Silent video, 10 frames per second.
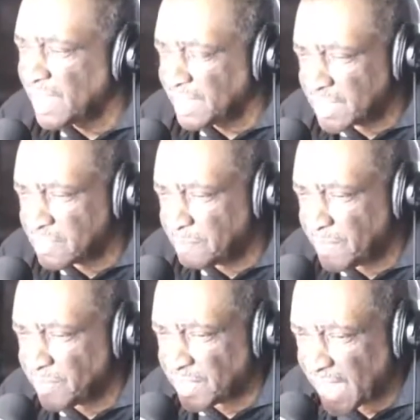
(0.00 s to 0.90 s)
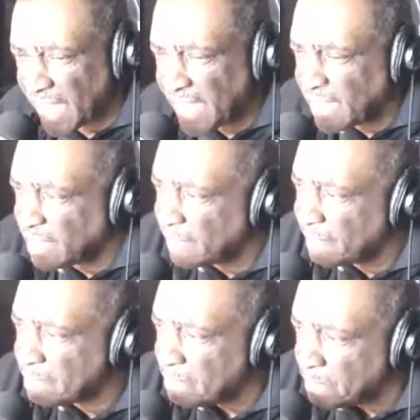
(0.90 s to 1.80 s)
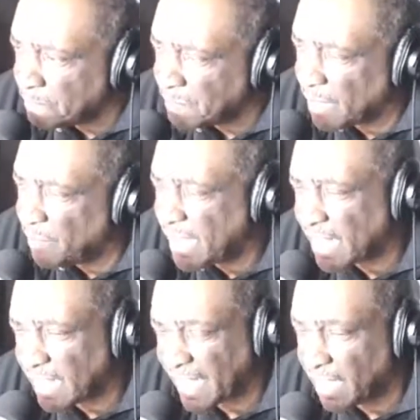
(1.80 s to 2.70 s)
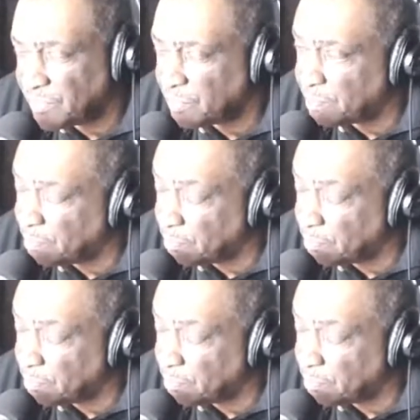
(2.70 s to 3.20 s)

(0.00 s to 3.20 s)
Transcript: disappeared in aid, and we got like 1